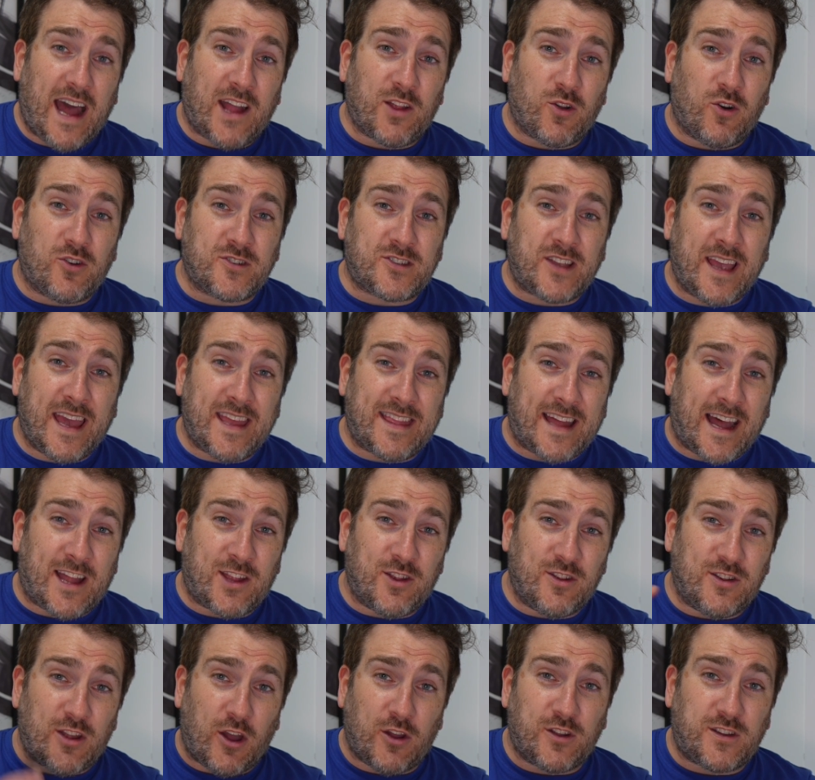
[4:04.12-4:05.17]
and also hit that
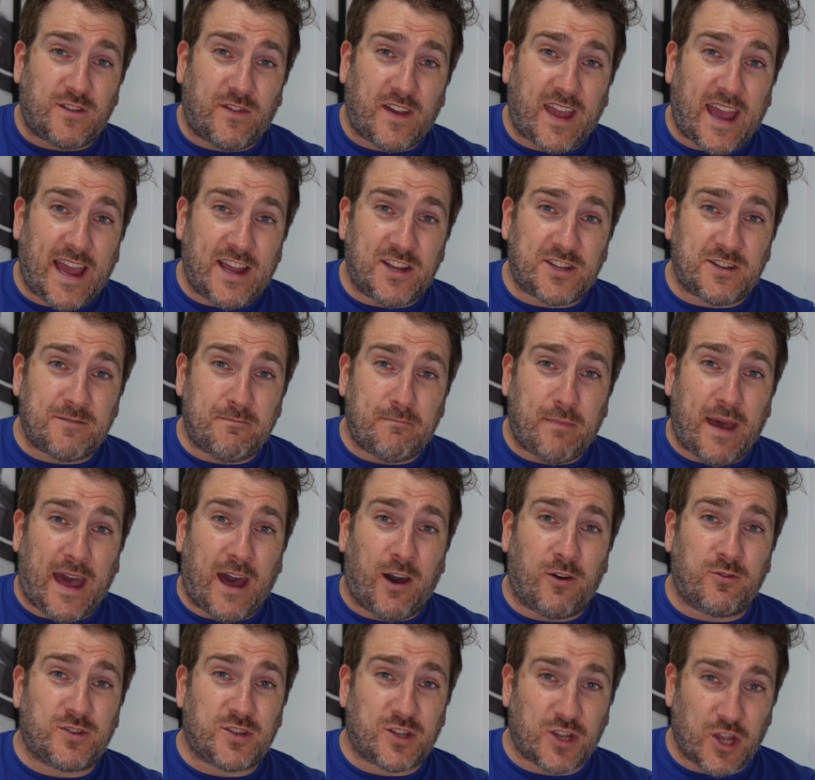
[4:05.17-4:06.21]
notification
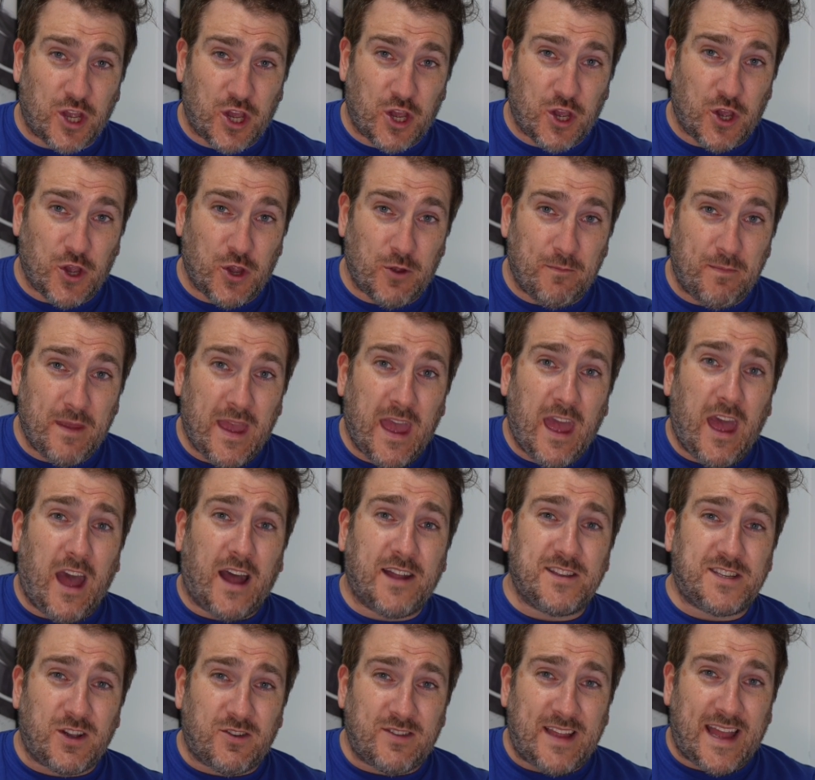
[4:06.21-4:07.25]
bell too.
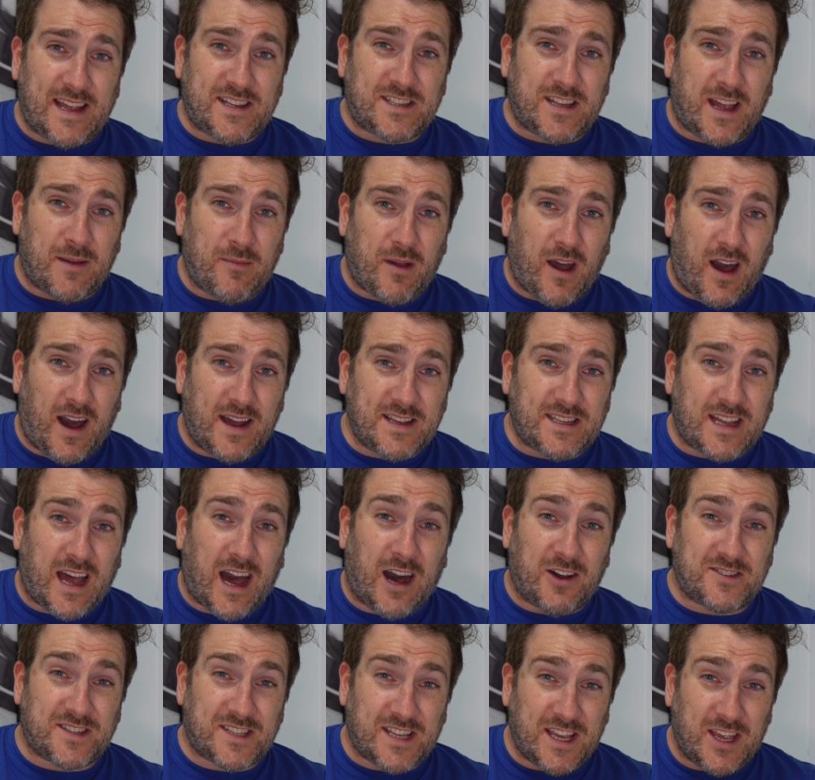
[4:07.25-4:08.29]
Until next time, guys,
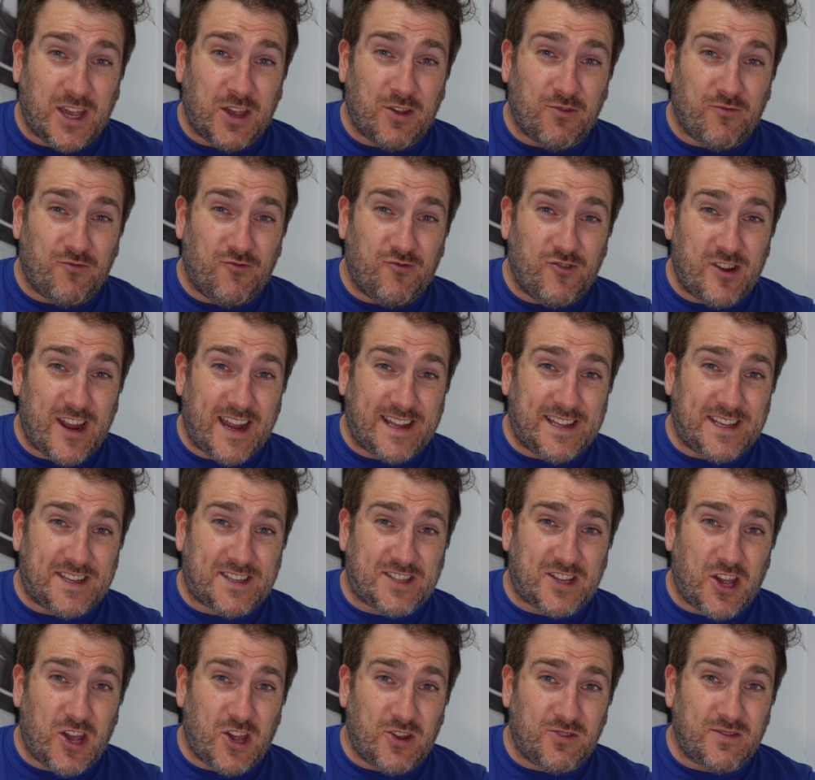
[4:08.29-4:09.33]
I'll see you really
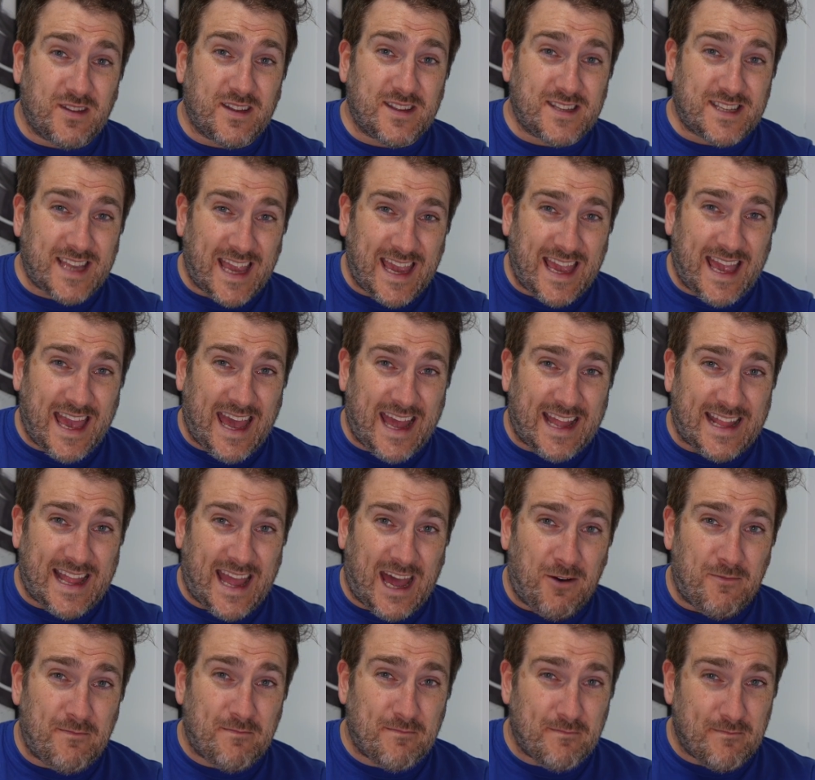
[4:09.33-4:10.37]
soon. Take care
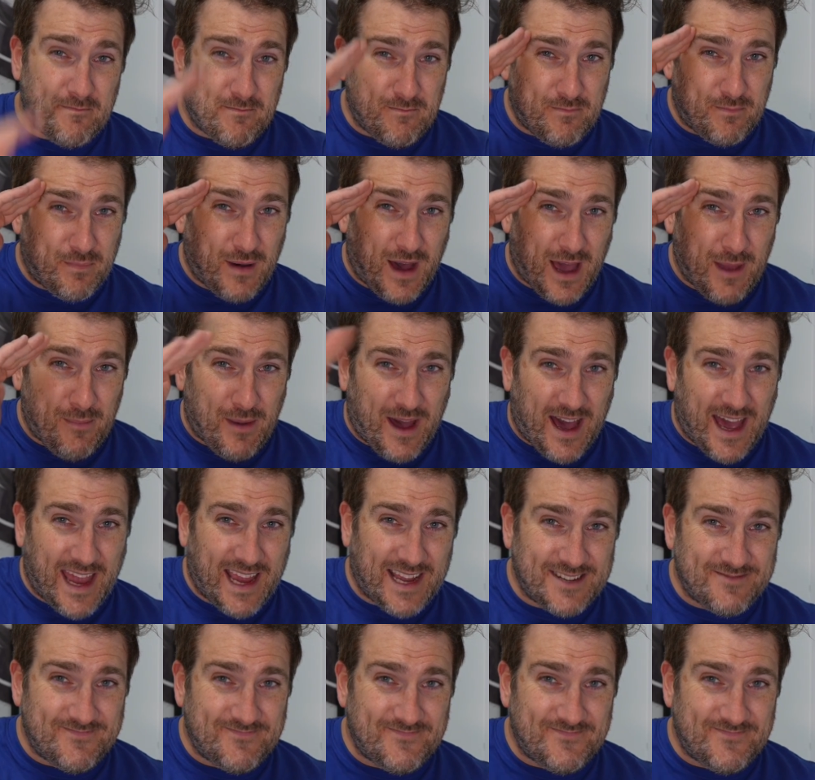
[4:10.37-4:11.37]
now. Bye bye.